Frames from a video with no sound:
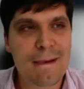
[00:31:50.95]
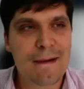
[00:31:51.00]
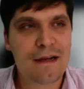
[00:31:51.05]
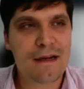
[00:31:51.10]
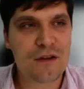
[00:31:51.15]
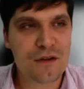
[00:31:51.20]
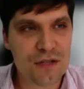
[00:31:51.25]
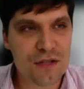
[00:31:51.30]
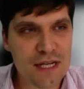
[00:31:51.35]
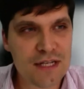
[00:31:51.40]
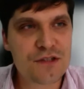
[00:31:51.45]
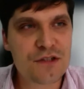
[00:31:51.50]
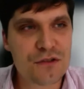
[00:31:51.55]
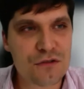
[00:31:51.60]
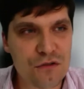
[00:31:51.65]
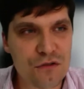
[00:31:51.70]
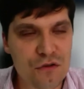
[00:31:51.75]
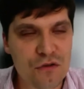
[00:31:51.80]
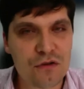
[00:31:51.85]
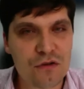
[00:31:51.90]
you need to
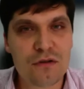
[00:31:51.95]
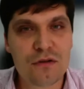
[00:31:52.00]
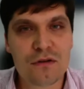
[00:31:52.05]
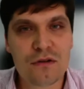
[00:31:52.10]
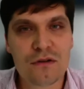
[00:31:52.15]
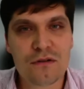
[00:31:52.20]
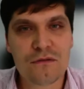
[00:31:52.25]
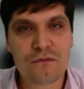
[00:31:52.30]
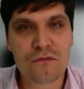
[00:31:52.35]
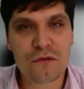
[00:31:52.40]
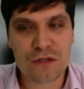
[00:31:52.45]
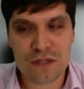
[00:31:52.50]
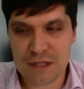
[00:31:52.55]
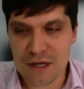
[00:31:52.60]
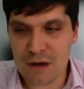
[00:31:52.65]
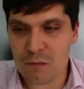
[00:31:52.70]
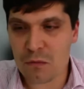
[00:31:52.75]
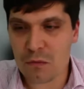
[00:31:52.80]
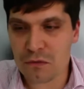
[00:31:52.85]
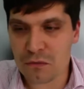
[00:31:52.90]
look for
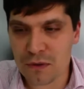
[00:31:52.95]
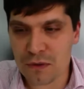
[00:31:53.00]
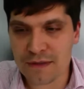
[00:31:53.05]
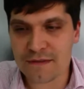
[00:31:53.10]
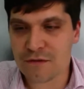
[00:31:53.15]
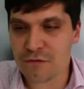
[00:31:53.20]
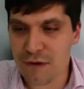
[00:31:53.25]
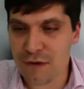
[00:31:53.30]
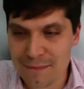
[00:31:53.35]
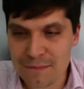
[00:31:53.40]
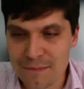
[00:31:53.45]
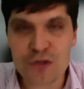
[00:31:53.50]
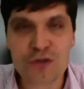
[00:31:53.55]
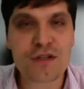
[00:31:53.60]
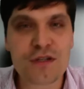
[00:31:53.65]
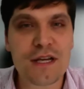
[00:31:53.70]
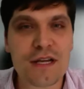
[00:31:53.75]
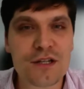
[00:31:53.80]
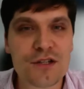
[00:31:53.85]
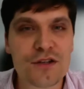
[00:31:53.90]
someone with a
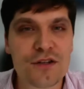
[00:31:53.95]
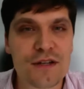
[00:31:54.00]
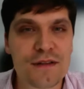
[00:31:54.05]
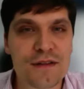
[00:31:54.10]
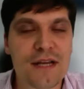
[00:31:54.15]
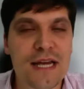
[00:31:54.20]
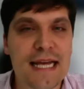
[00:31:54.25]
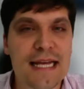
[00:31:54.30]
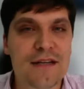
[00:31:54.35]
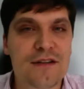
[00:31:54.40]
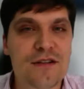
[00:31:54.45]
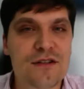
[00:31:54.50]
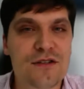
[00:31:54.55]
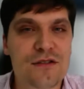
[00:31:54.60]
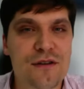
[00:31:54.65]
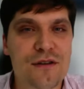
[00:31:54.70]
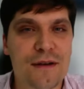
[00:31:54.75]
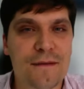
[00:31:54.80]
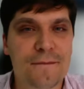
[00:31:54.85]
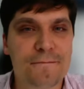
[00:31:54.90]
reputation in the
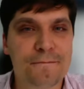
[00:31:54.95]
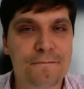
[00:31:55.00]
industry.